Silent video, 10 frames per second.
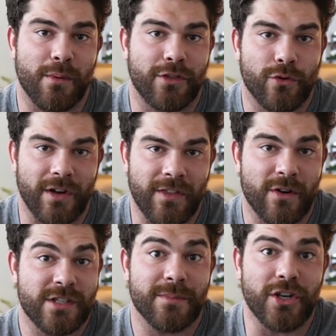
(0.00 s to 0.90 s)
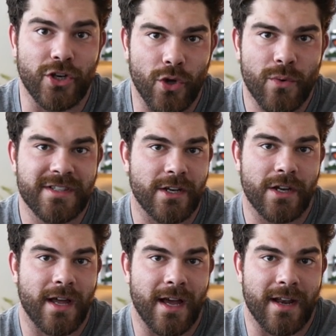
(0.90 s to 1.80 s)
why we threw it in there. Something new, it's a,
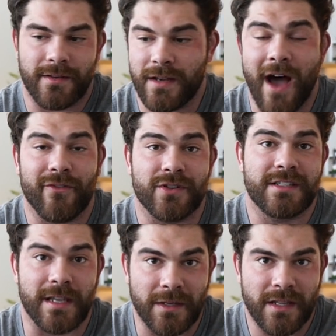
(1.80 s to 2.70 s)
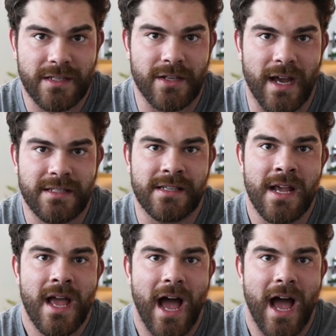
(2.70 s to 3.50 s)
a novel stimulus to us,